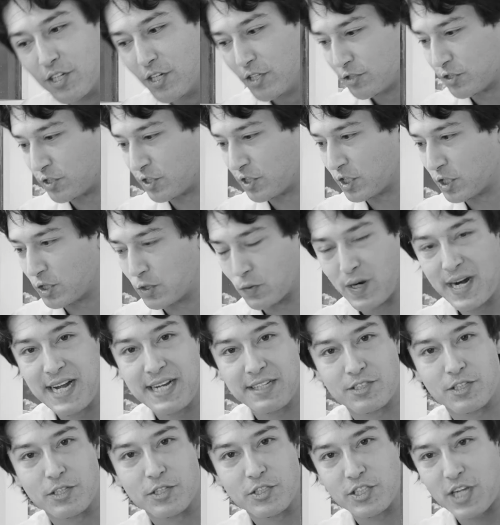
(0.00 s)
So the
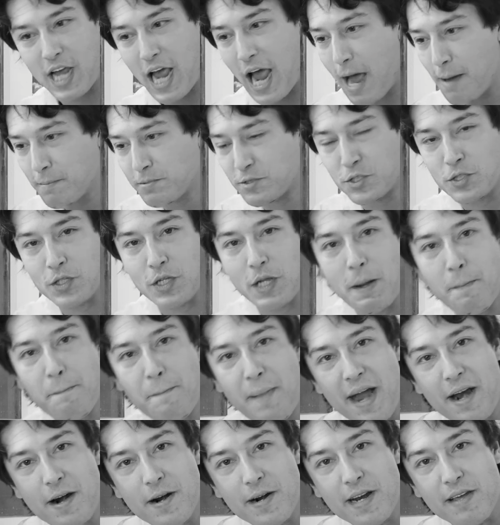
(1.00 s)
grazers, absolutely
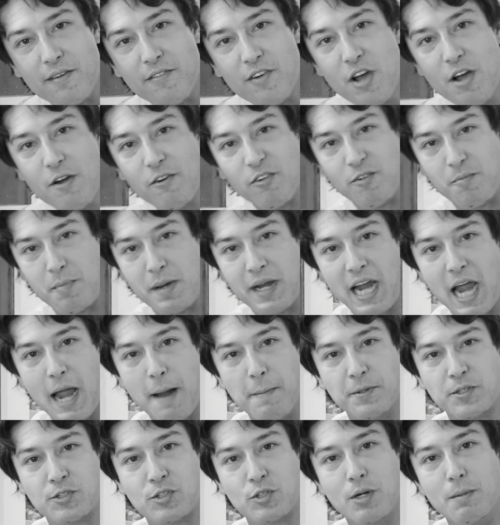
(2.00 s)
imperative for being
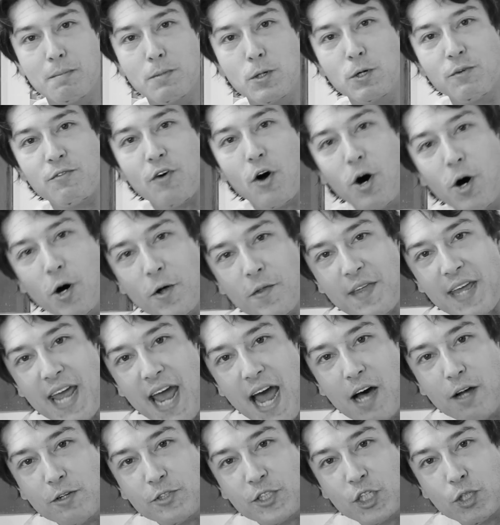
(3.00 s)
able to remove all the
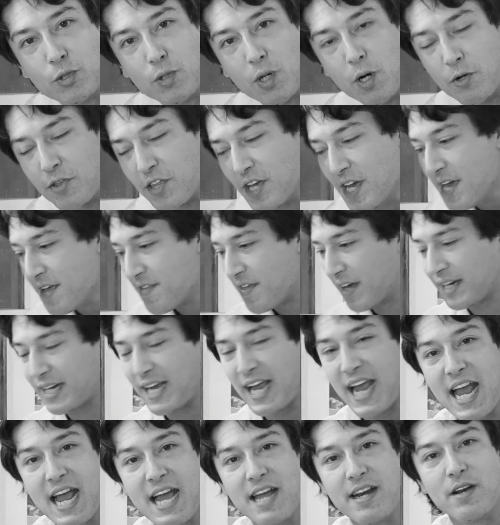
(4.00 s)
algae growth that
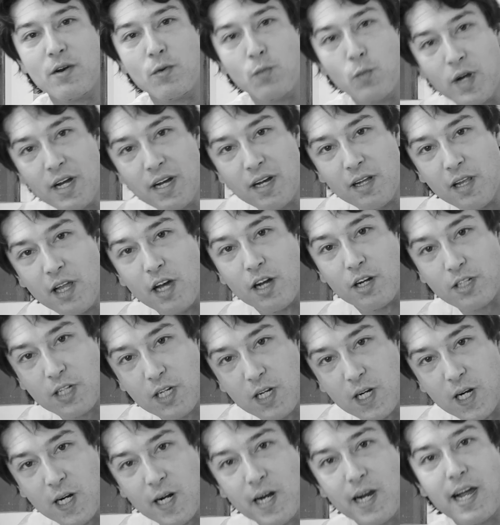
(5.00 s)
can and will
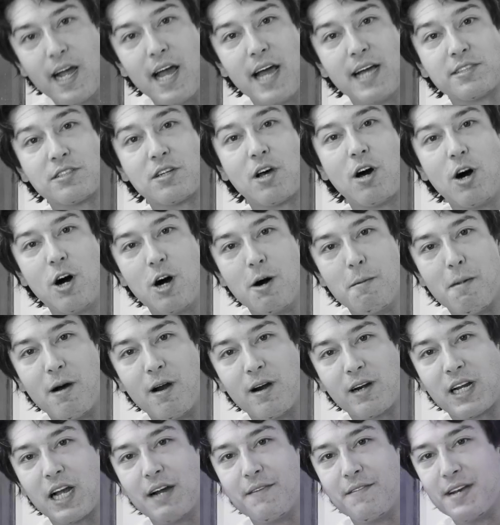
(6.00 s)
occur as a
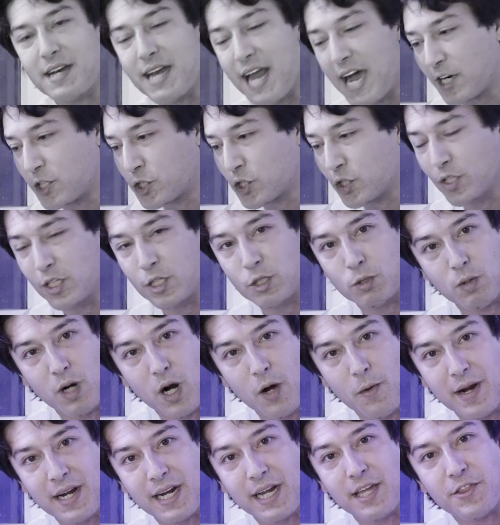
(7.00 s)
hallmark of a naturally
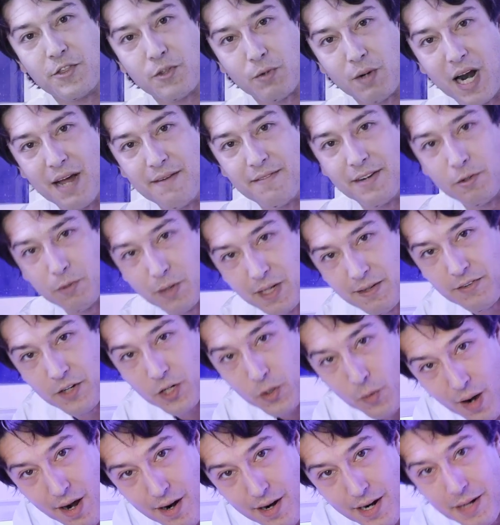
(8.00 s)
growing and thriving reef
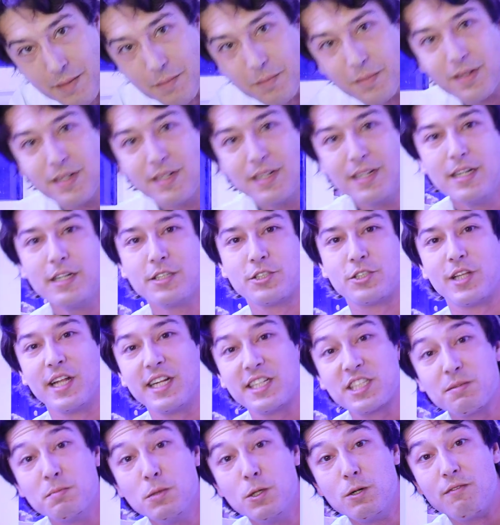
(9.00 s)
aquarium. So
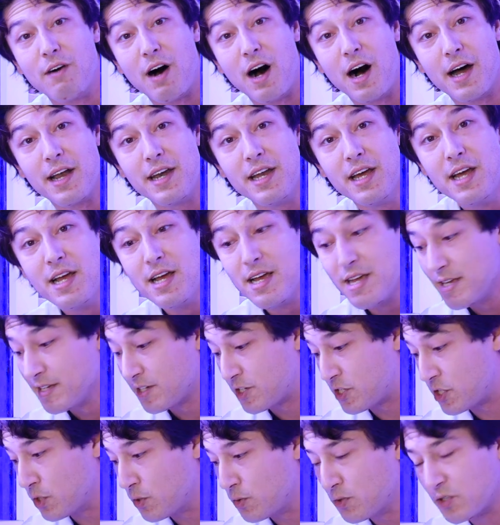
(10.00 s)
let's move on
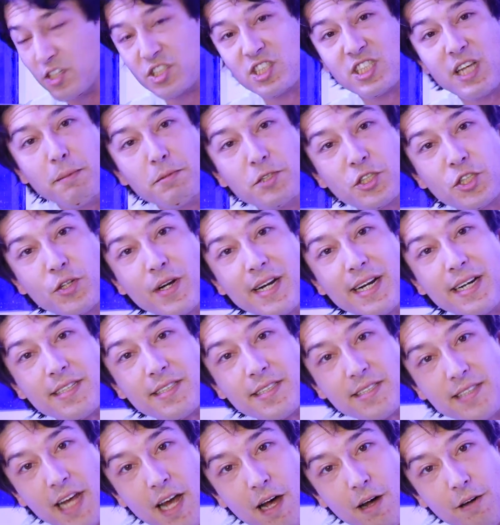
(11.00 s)
to the substrate
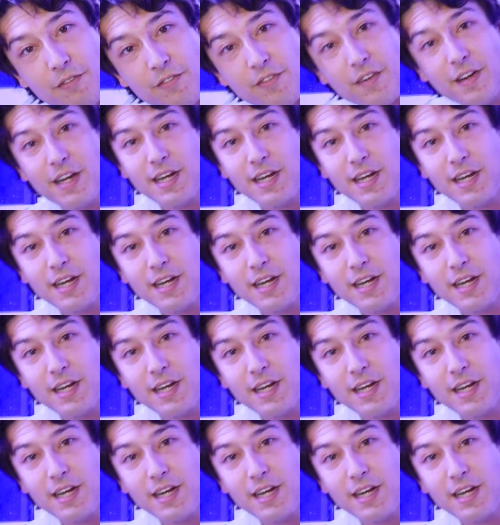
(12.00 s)
itself.